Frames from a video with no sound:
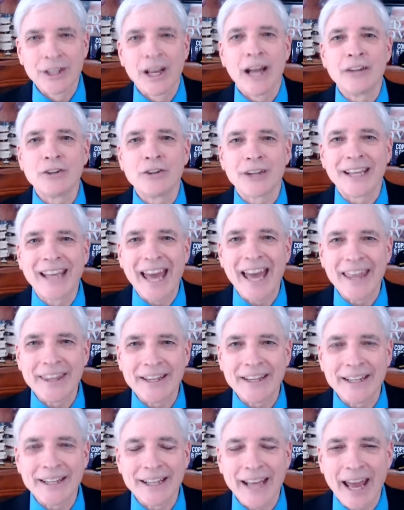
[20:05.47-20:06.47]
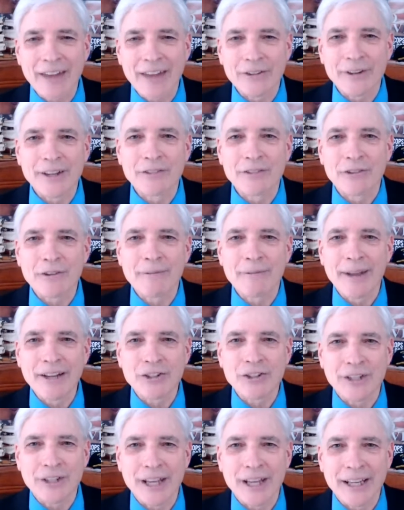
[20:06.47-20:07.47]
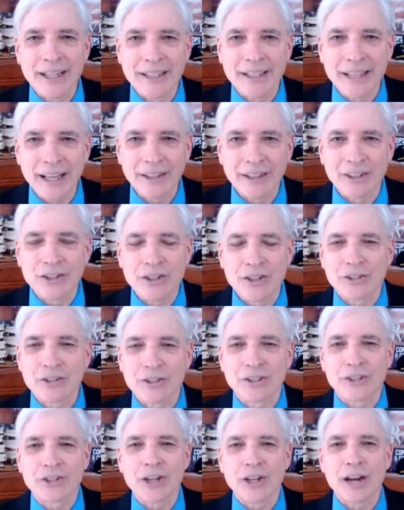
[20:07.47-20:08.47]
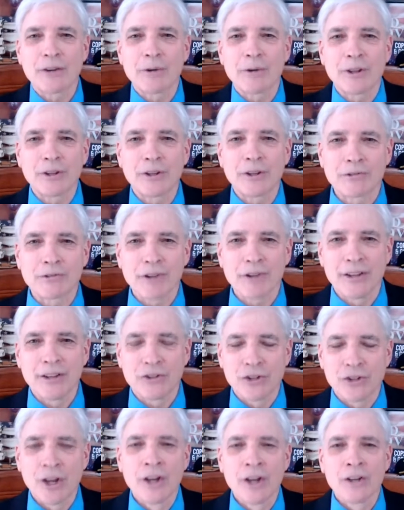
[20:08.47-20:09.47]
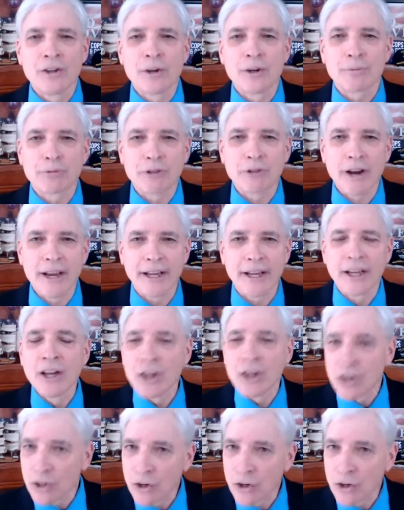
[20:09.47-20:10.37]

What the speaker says: and you're gathering information and intelligence to share with your friends. You're praying.